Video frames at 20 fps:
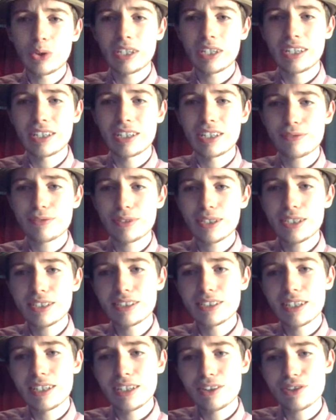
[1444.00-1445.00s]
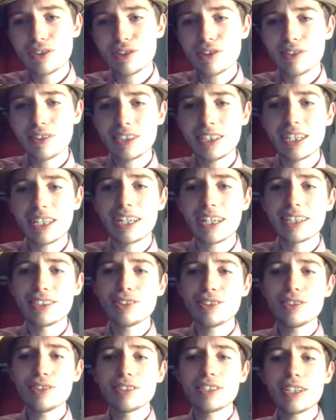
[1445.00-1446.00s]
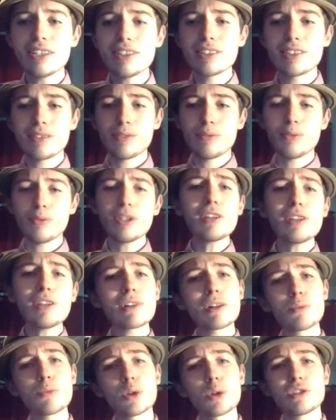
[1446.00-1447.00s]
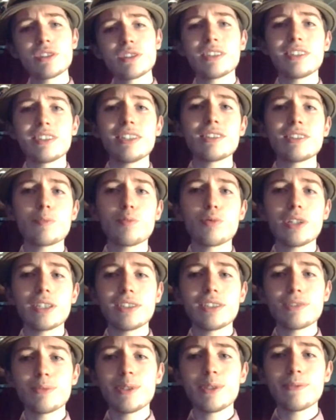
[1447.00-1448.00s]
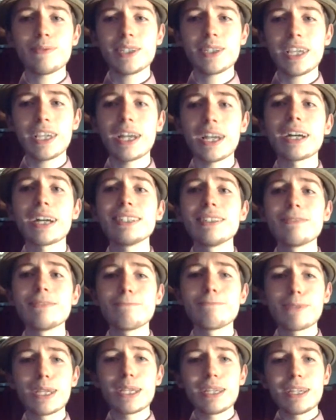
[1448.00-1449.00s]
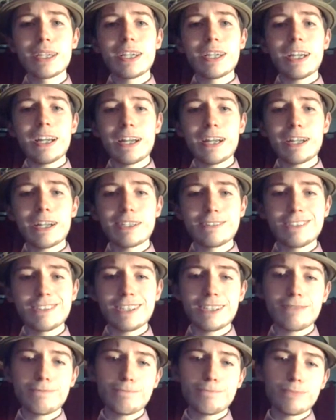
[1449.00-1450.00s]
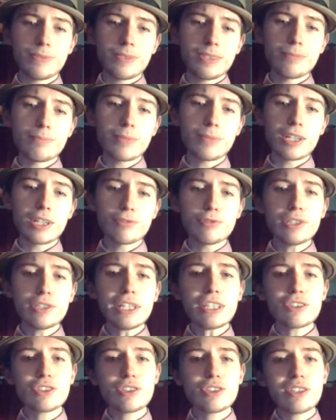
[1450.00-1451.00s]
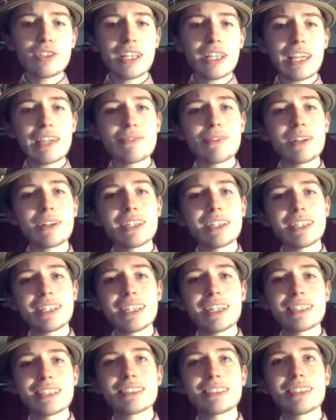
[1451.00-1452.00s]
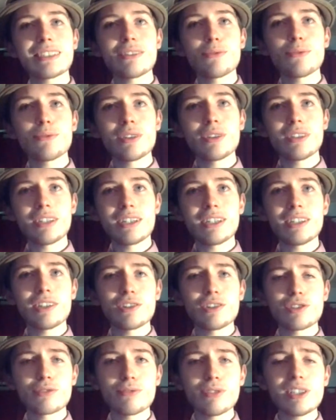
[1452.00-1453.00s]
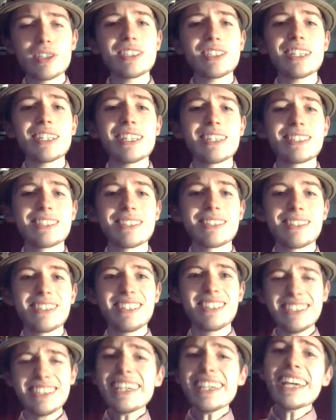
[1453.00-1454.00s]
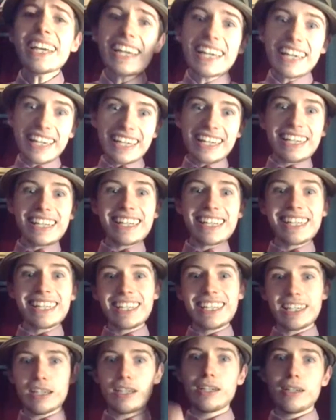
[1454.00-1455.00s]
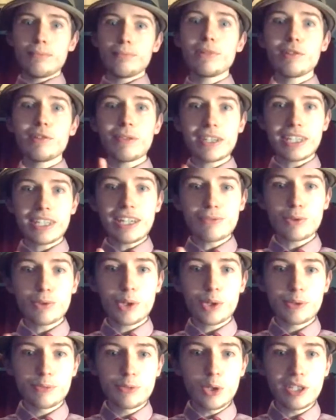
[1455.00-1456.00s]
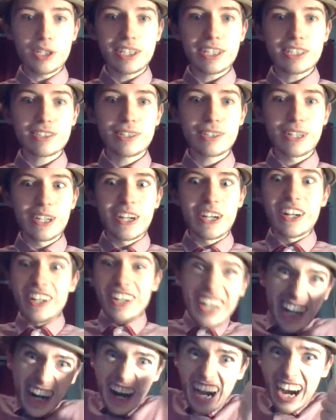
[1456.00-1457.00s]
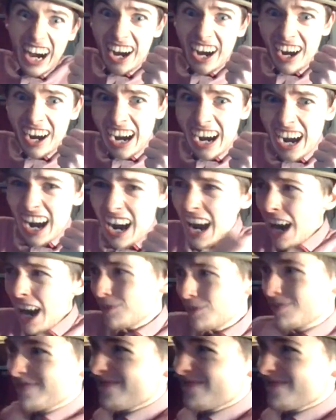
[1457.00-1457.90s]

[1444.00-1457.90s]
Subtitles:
Catchphrase. So yeah, I tend to, whenever I watch it, I tend to practice whenever I can. And my reaction if I get an answer right is, yay! But if I get one on it, ow!